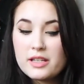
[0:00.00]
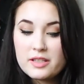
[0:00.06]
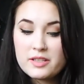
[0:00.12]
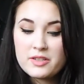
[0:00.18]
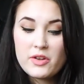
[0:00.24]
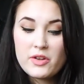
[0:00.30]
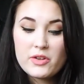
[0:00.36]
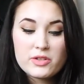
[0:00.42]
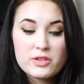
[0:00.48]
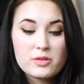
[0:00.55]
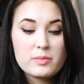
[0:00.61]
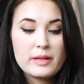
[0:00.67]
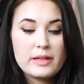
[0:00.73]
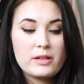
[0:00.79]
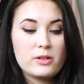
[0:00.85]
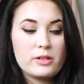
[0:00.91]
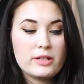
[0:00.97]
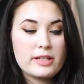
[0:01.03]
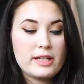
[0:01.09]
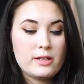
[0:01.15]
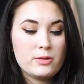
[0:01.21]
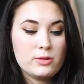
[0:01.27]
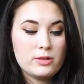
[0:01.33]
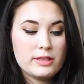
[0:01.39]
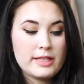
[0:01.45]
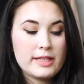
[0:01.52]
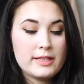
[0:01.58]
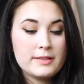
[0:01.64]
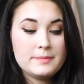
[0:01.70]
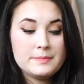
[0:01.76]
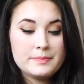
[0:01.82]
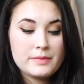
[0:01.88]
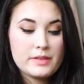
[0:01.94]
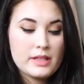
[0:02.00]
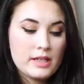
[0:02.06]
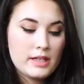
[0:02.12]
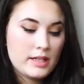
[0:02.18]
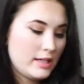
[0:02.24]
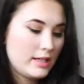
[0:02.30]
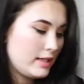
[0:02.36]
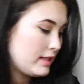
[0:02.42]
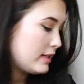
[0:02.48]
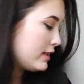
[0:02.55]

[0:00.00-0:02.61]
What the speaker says: It's also by Holika, and